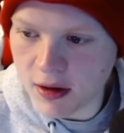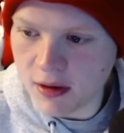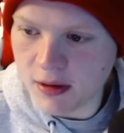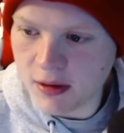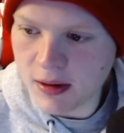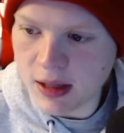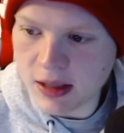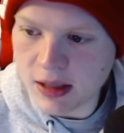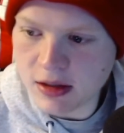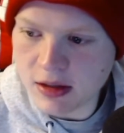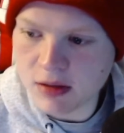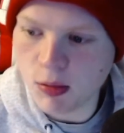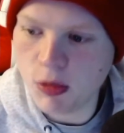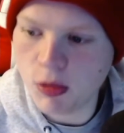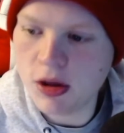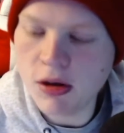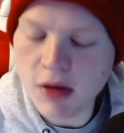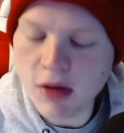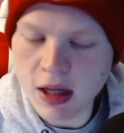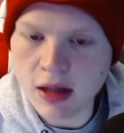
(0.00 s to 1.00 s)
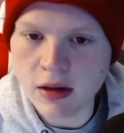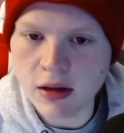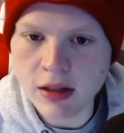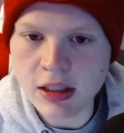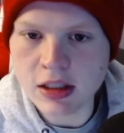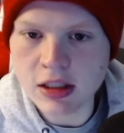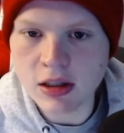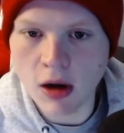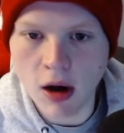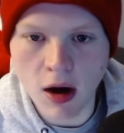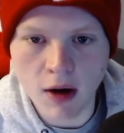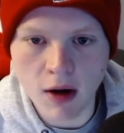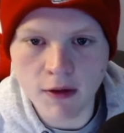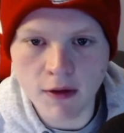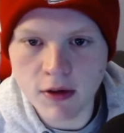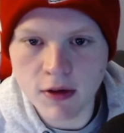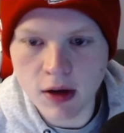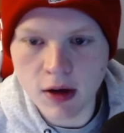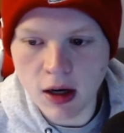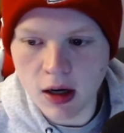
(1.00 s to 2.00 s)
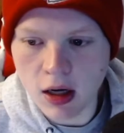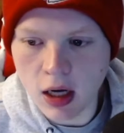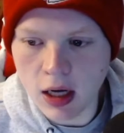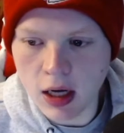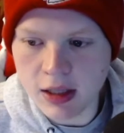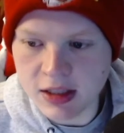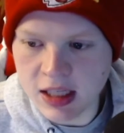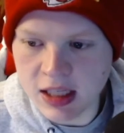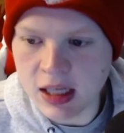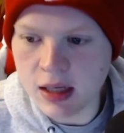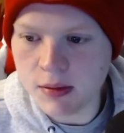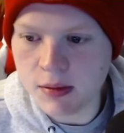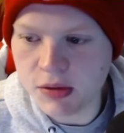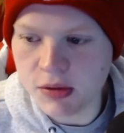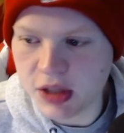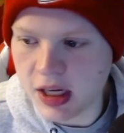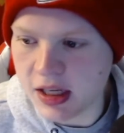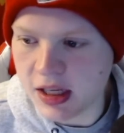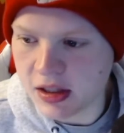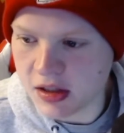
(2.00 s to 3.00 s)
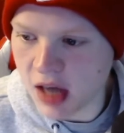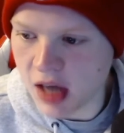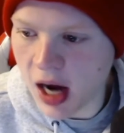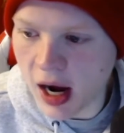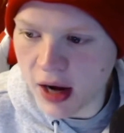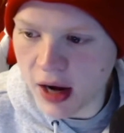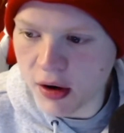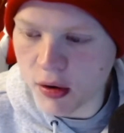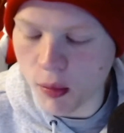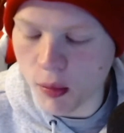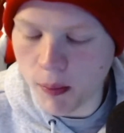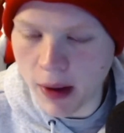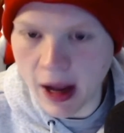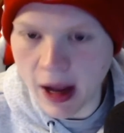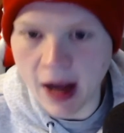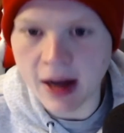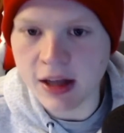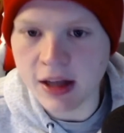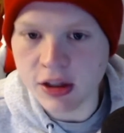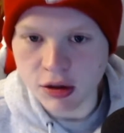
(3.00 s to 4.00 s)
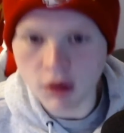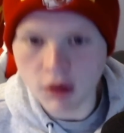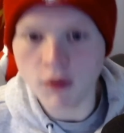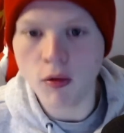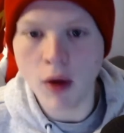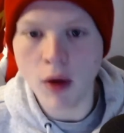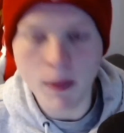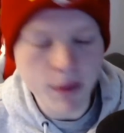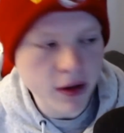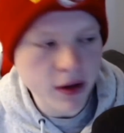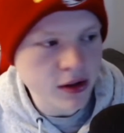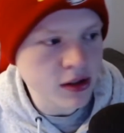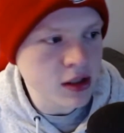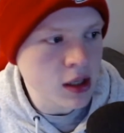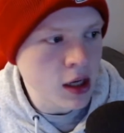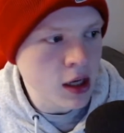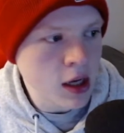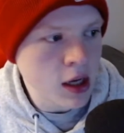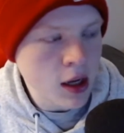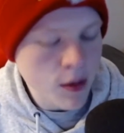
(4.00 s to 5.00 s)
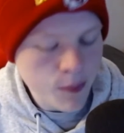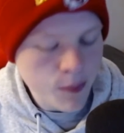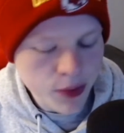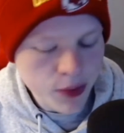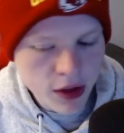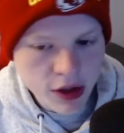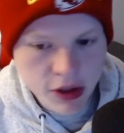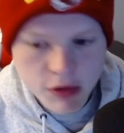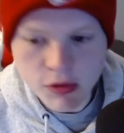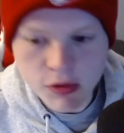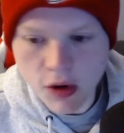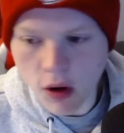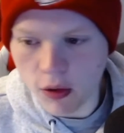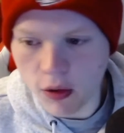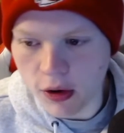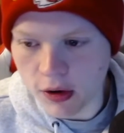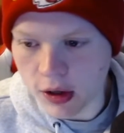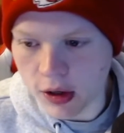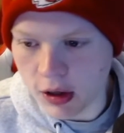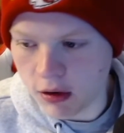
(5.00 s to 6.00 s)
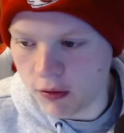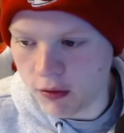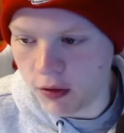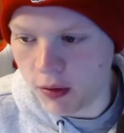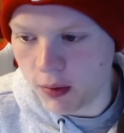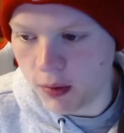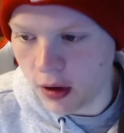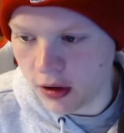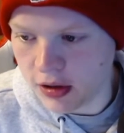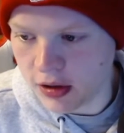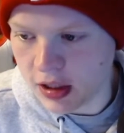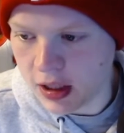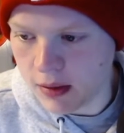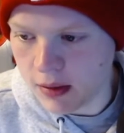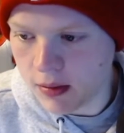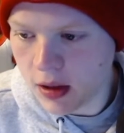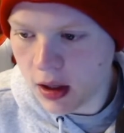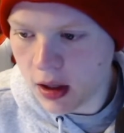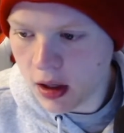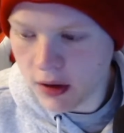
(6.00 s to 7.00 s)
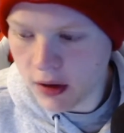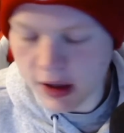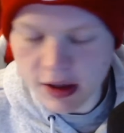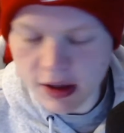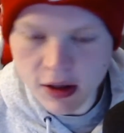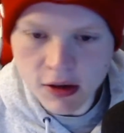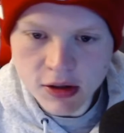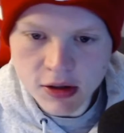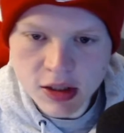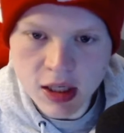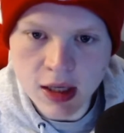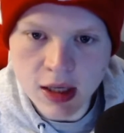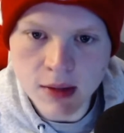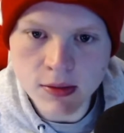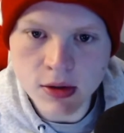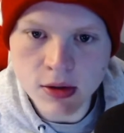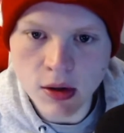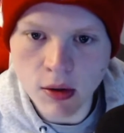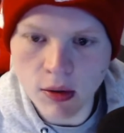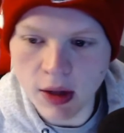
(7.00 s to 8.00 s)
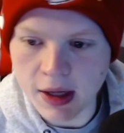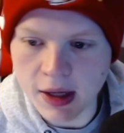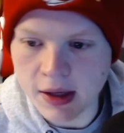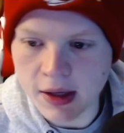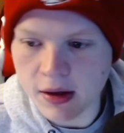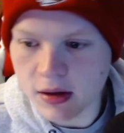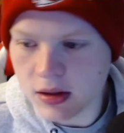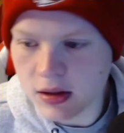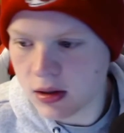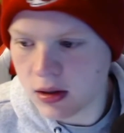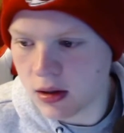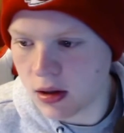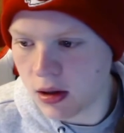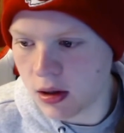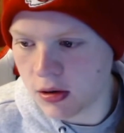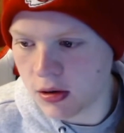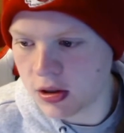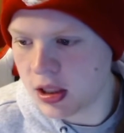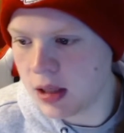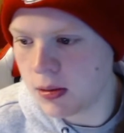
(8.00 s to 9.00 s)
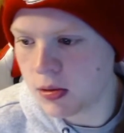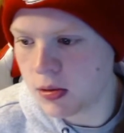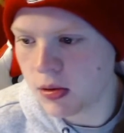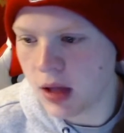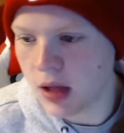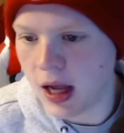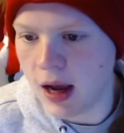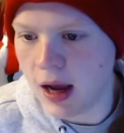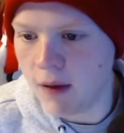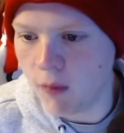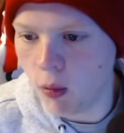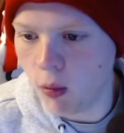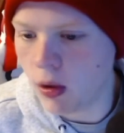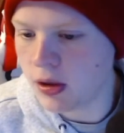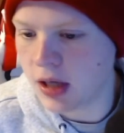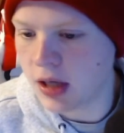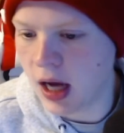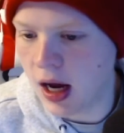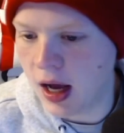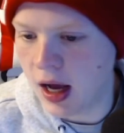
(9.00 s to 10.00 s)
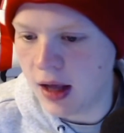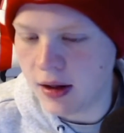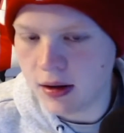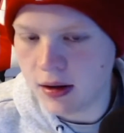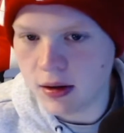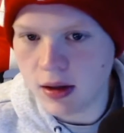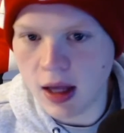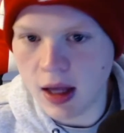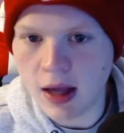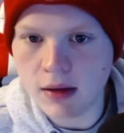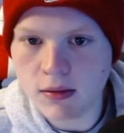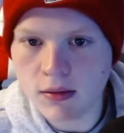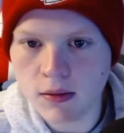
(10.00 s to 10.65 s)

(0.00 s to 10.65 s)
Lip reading: it's when you can list off a team's entire package of weapons, you know they're a good football team. Like, there's teams where they have one guy that